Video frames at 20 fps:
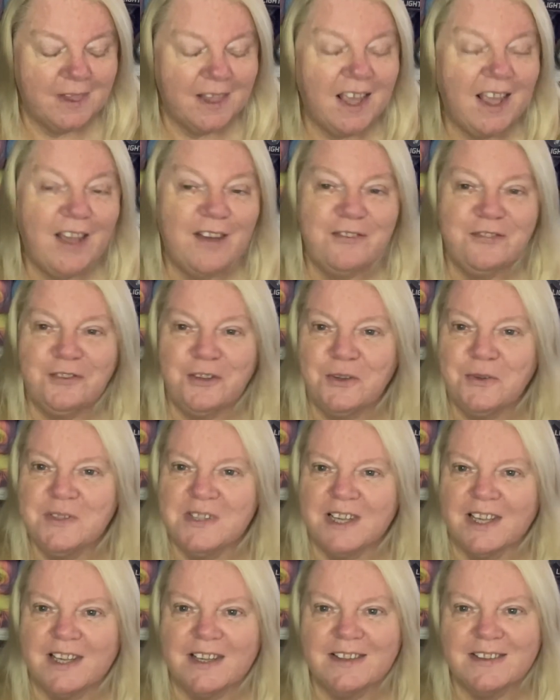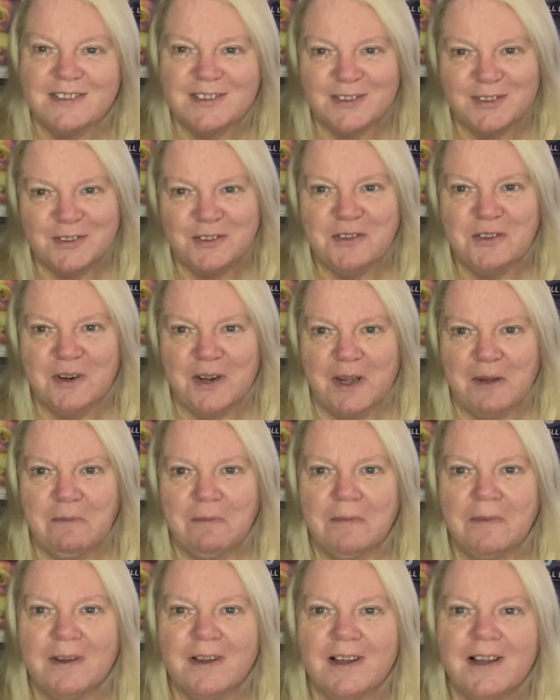Effudix
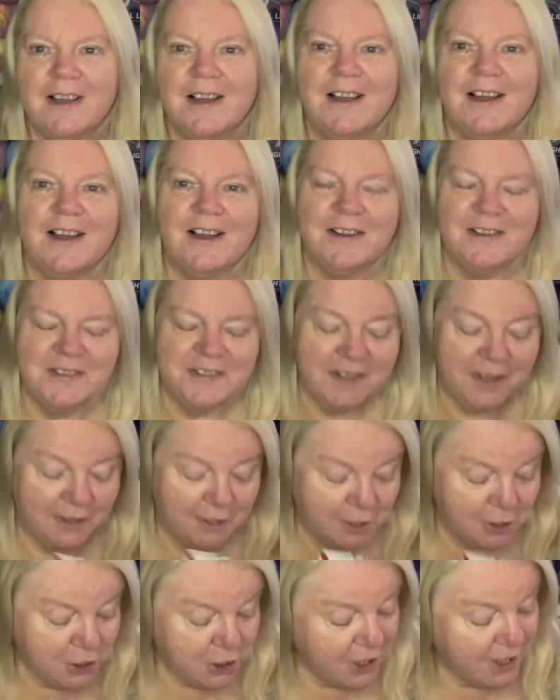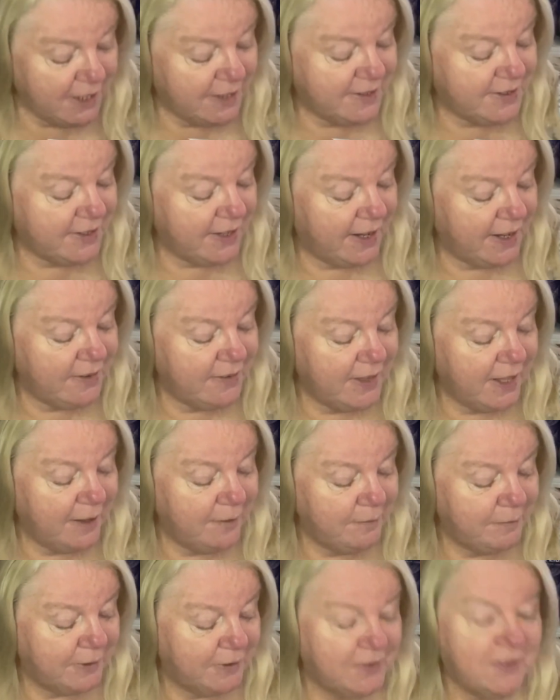cream. Tongue in cheek saying that
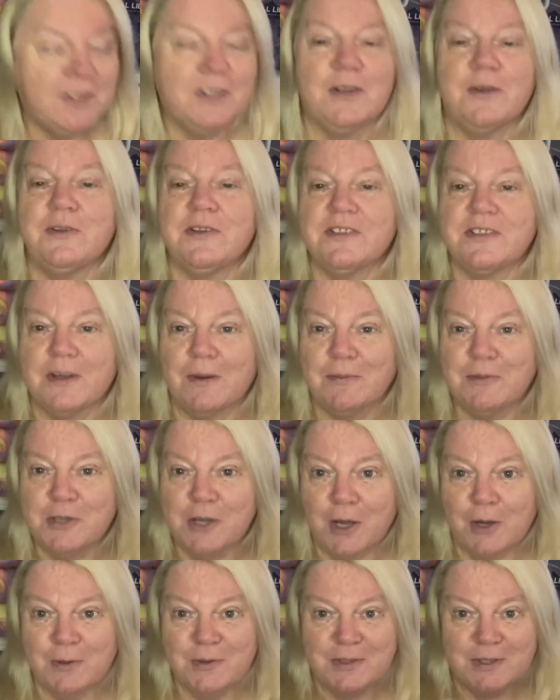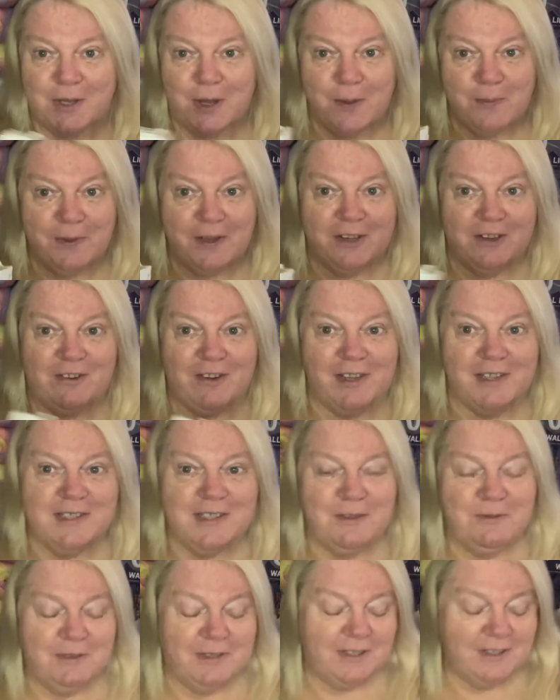because I know the subtitles go a bit
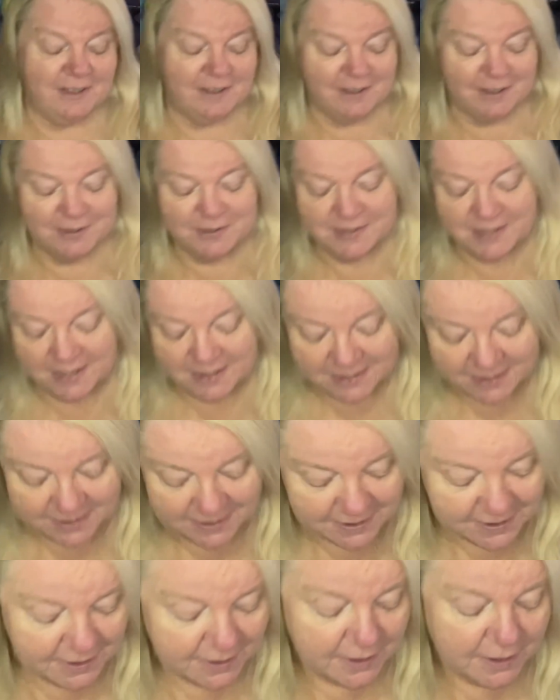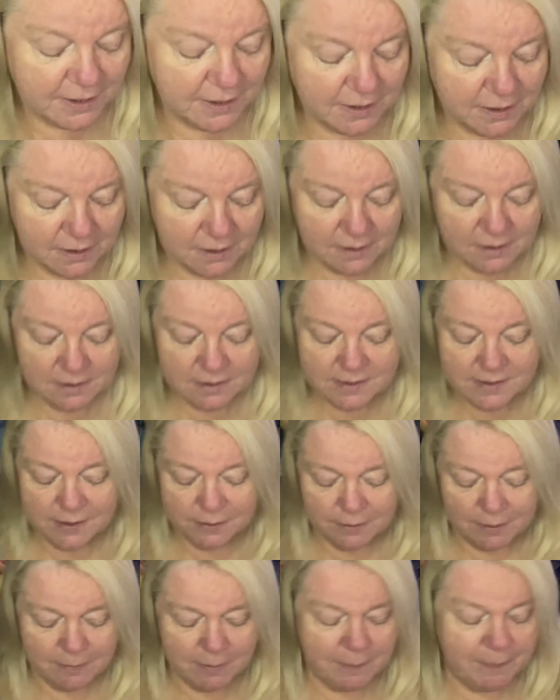crazy when you say that.
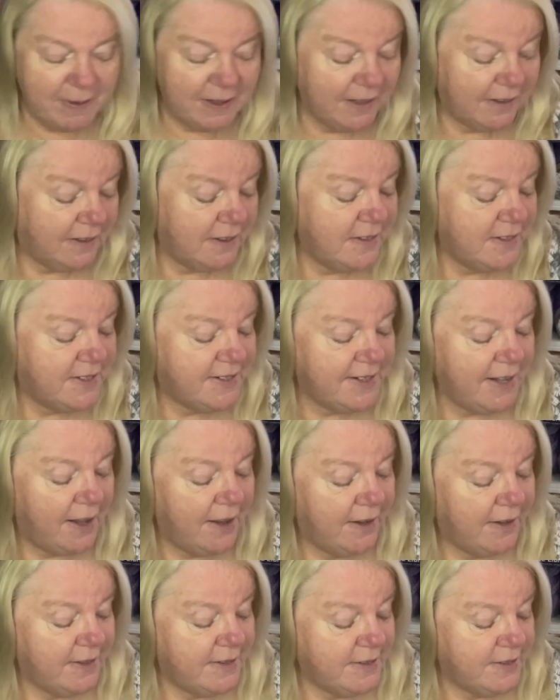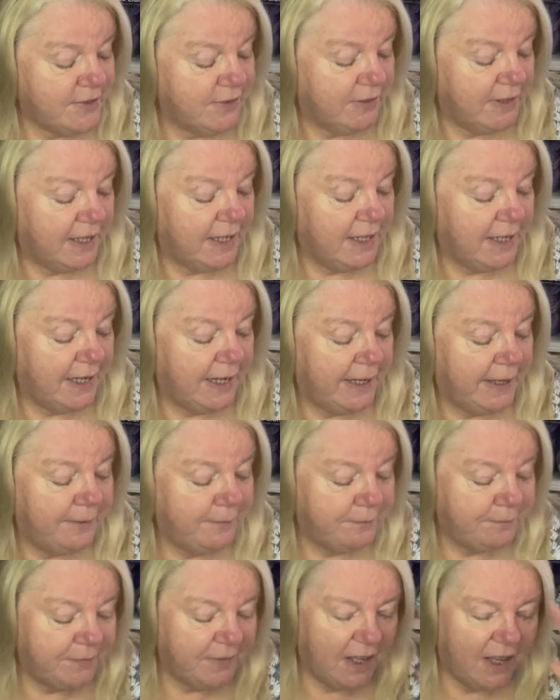So I'm a bit concerned really
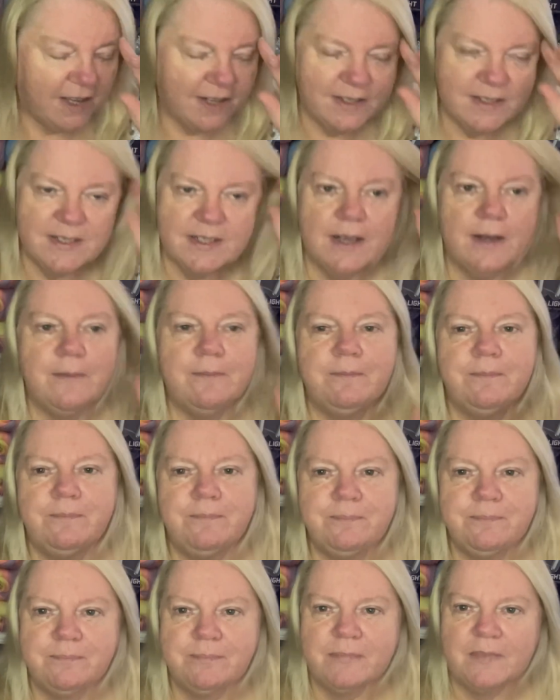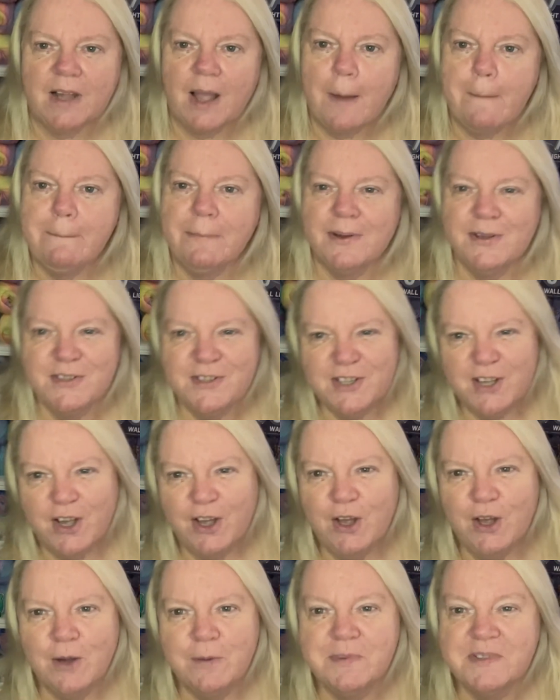and
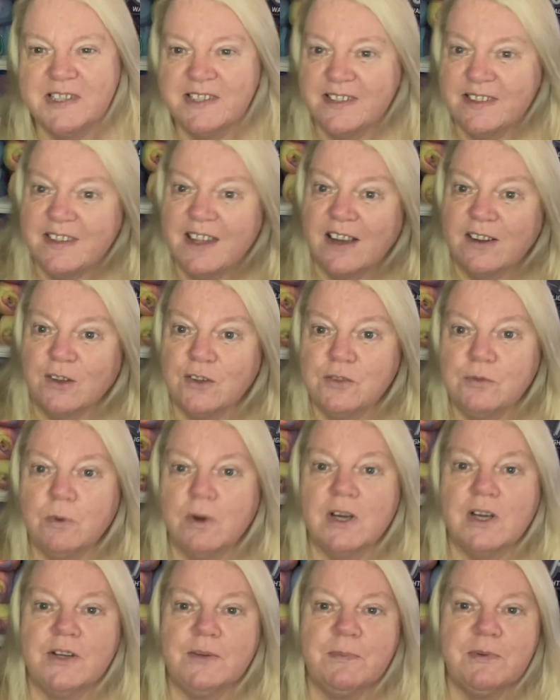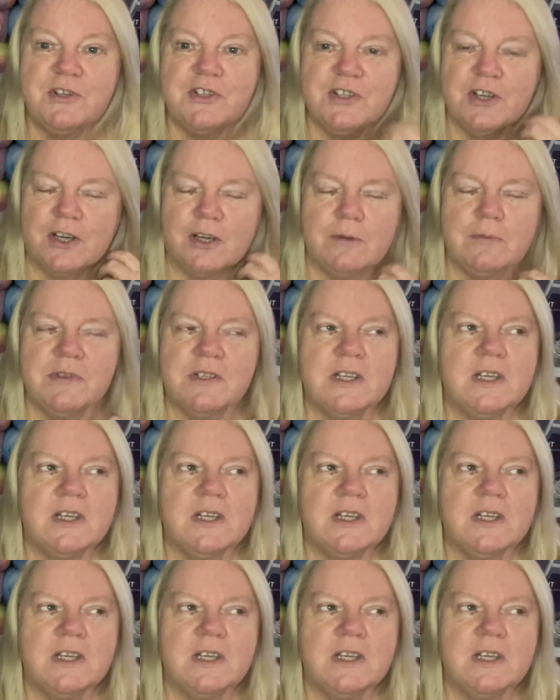perturbed. Isn't that a good word, perturbed?